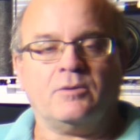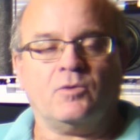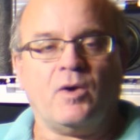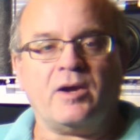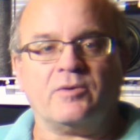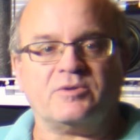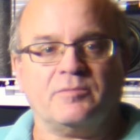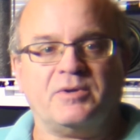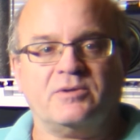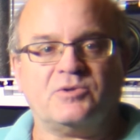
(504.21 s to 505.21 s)
wire it to
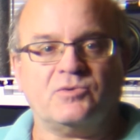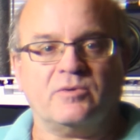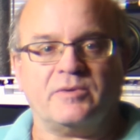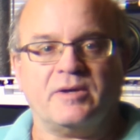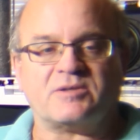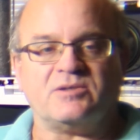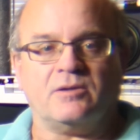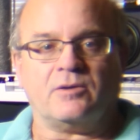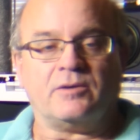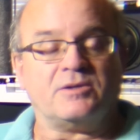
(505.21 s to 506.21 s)
pin 2 of the XLR,